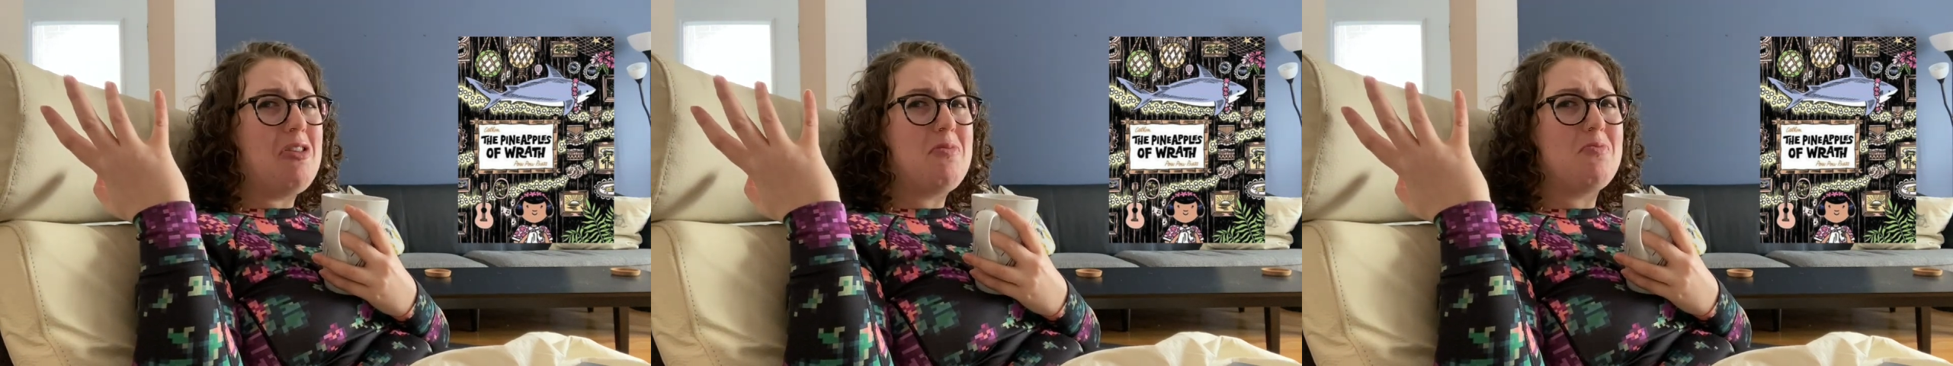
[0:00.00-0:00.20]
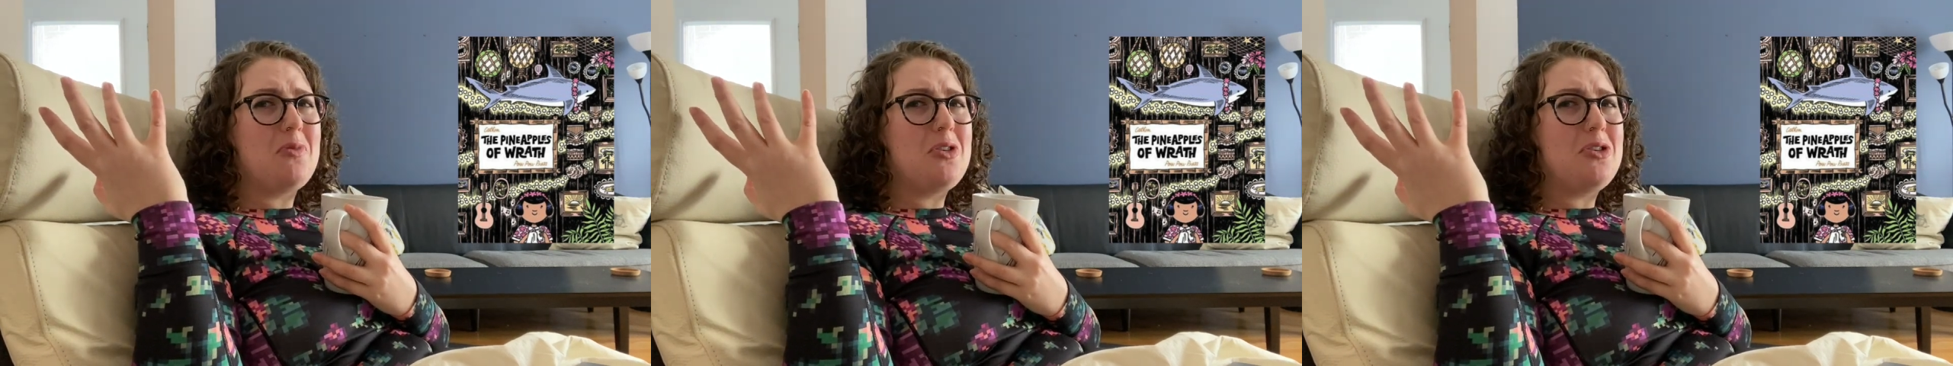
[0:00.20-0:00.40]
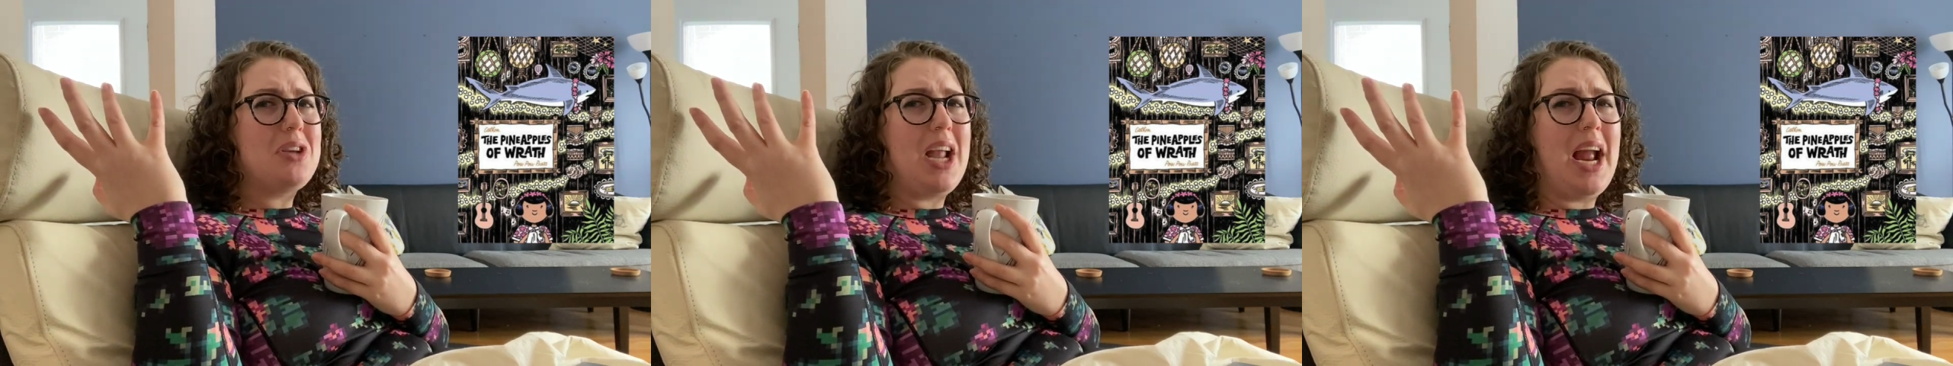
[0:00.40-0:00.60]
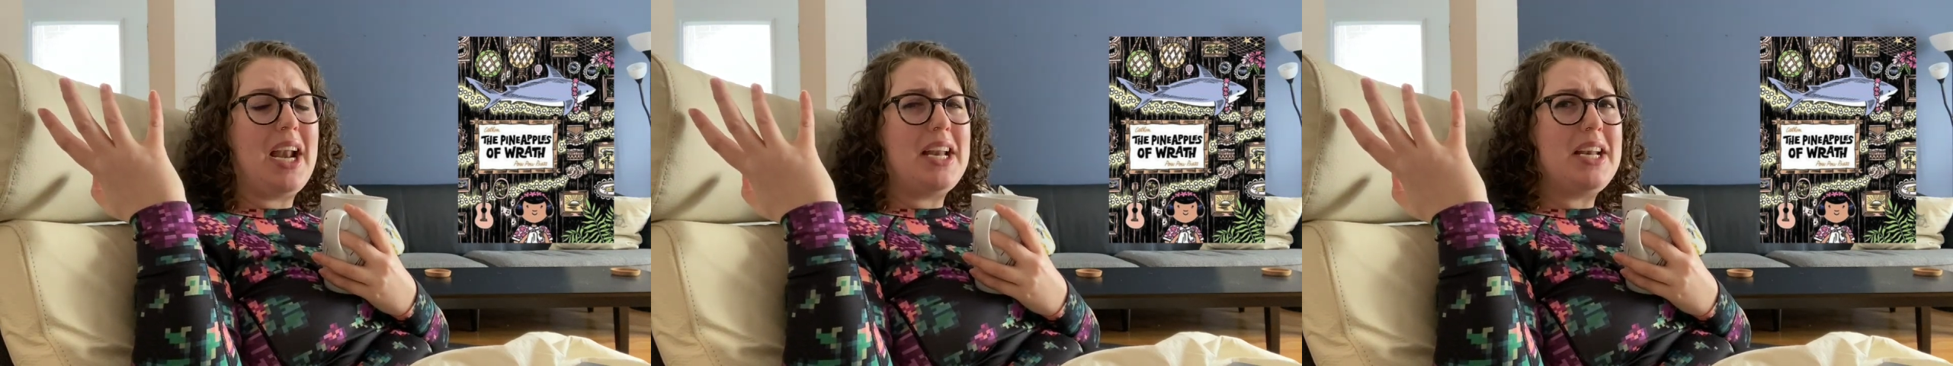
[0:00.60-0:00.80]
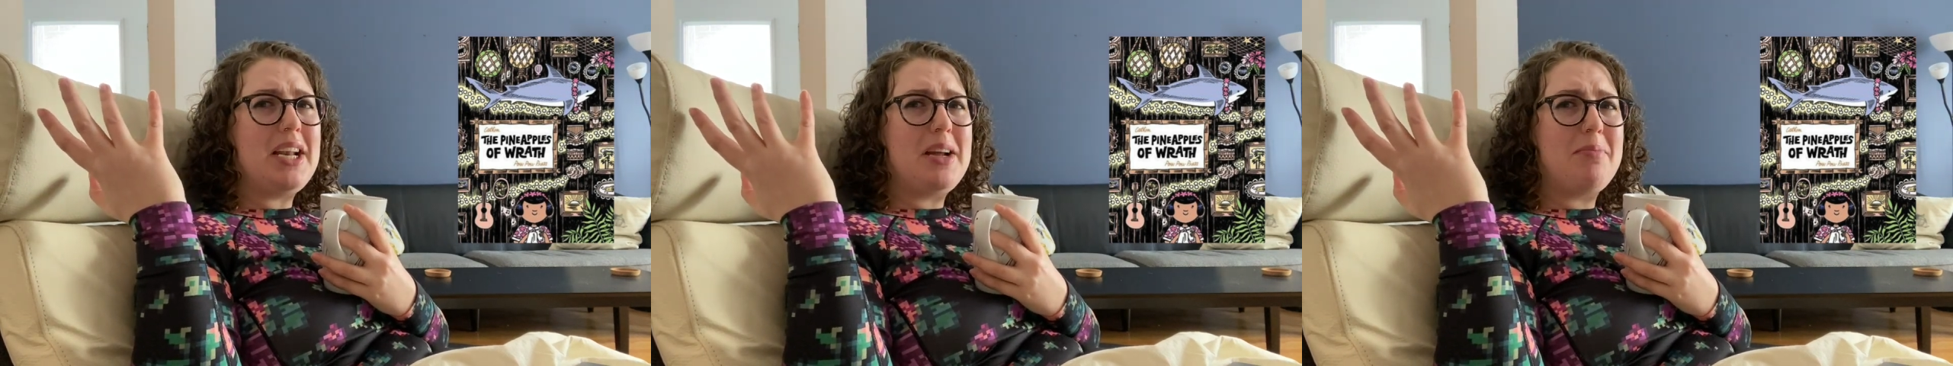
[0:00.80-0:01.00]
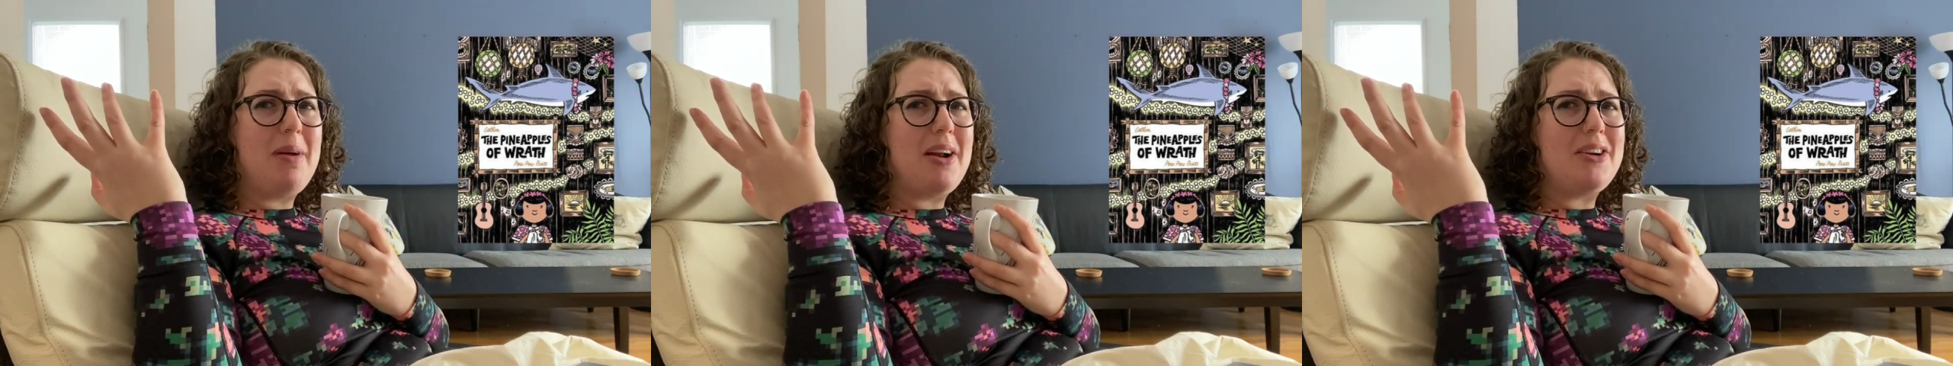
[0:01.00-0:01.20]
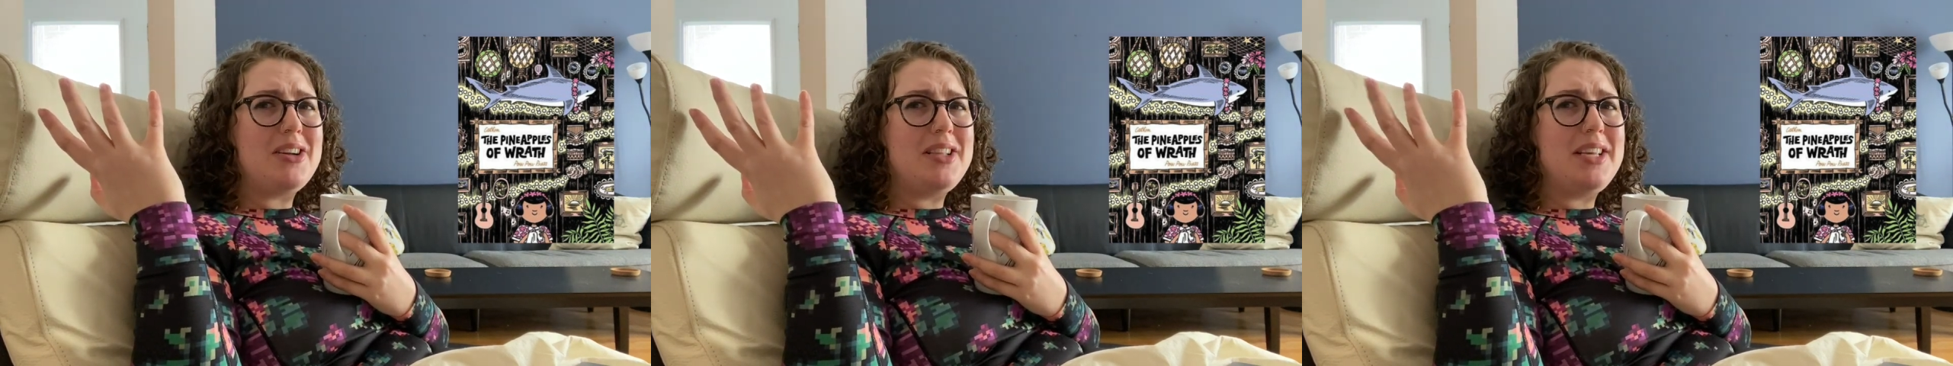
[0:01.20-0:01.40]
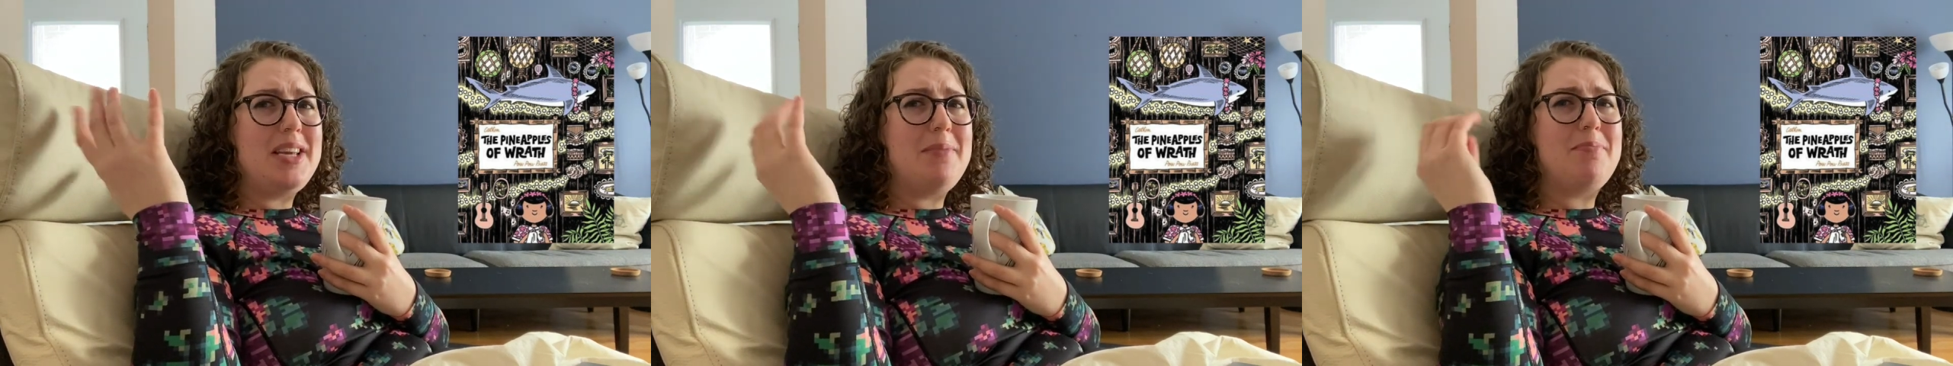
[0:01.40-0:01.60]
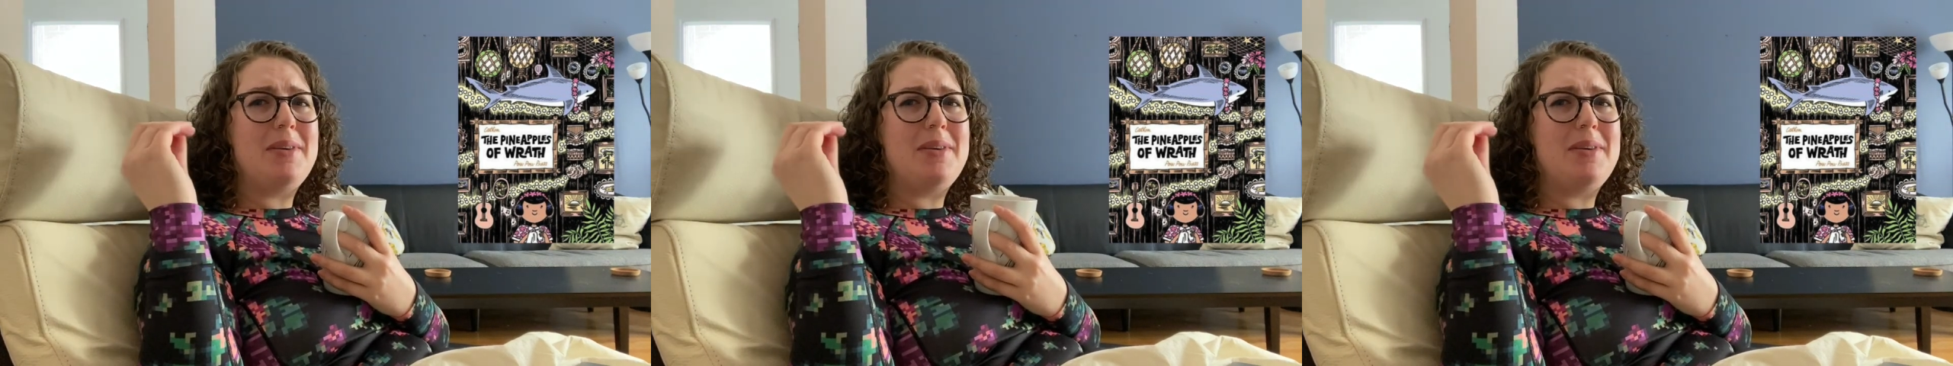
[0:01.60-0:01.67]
in rural Canada apparently,